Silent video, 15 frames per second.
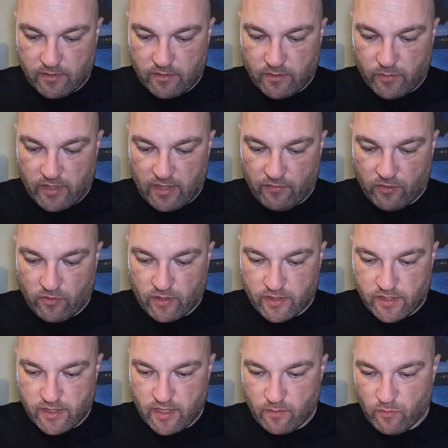So we'll have a look
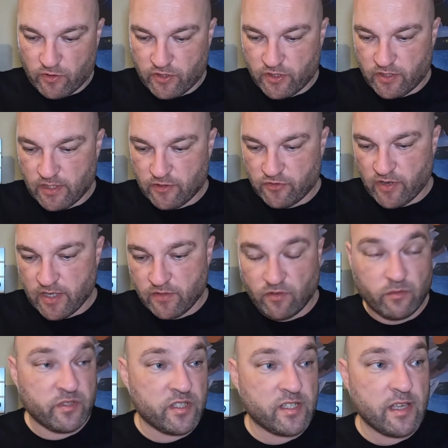and see how much it trades
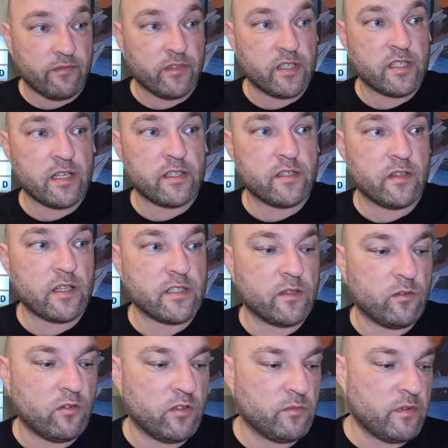for, up to seventy cents, so that's
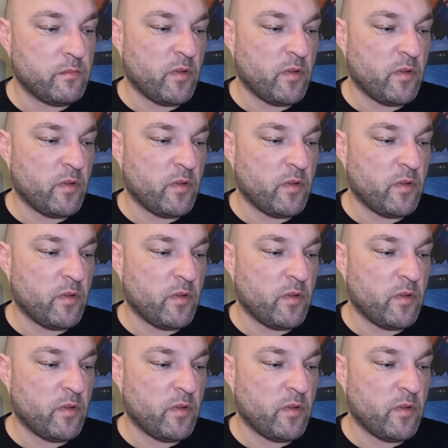no good.